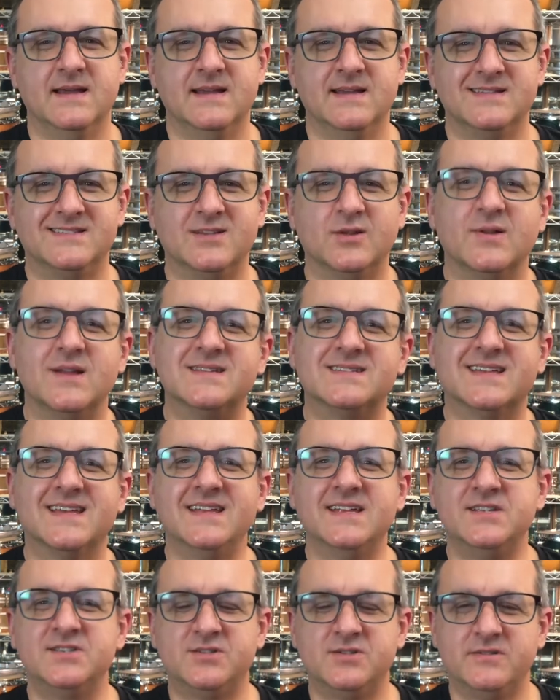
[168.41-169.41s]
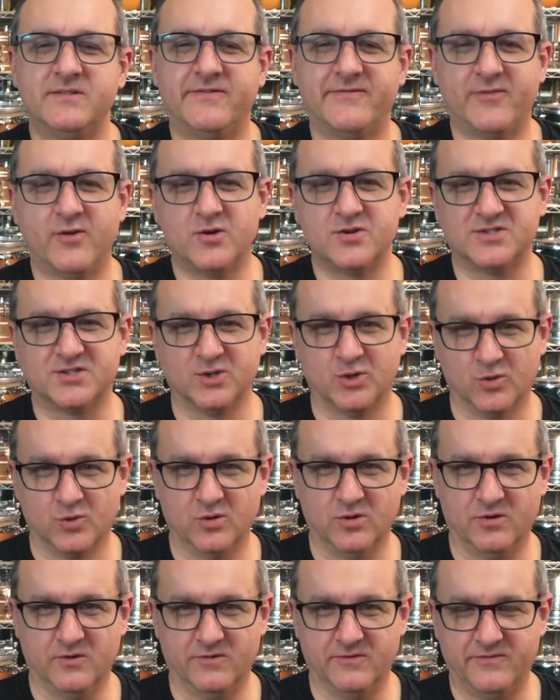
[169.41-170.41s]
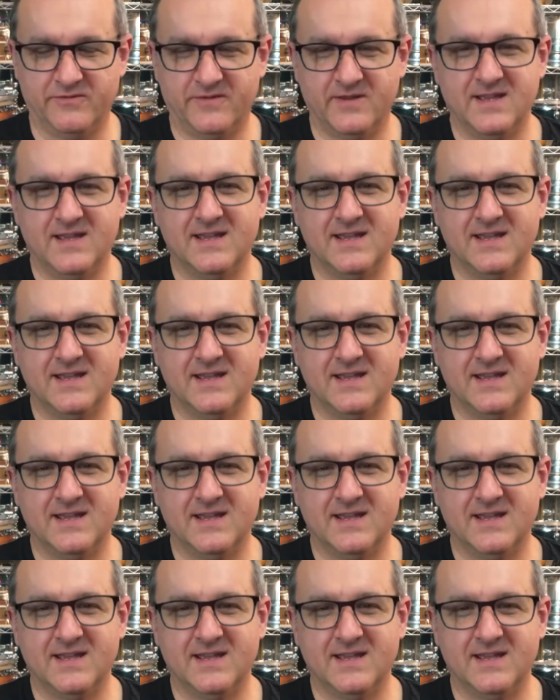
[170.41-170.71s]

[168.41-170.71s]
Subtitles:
So let's get into the first groove.